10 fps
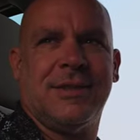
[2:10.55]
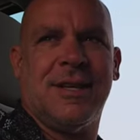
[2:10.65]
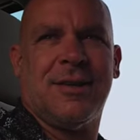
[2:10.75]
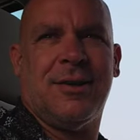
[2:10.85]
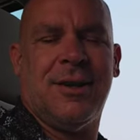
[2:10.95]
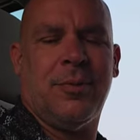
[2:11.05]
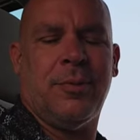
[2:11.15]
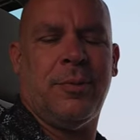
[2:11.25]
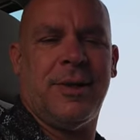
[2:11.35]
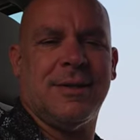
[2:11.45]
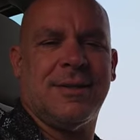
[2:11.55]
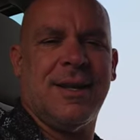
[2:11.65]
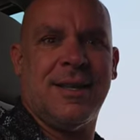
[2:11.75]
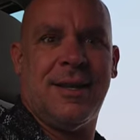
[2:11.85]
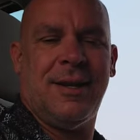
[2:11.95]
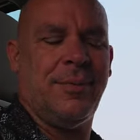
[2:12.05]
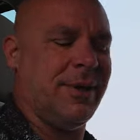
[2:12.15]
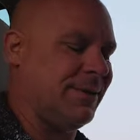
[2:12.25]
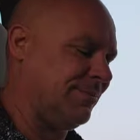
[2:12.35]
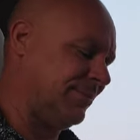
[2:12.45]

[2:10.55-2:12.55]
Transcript: It's not the normal bee. It's not the honeybee.